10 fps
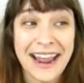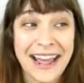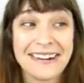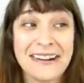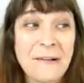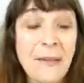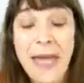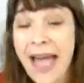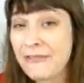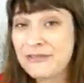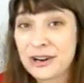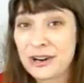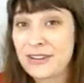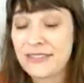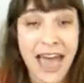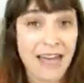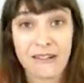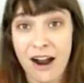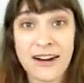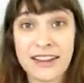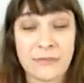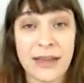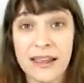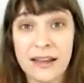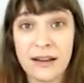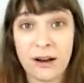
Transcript: and after that argument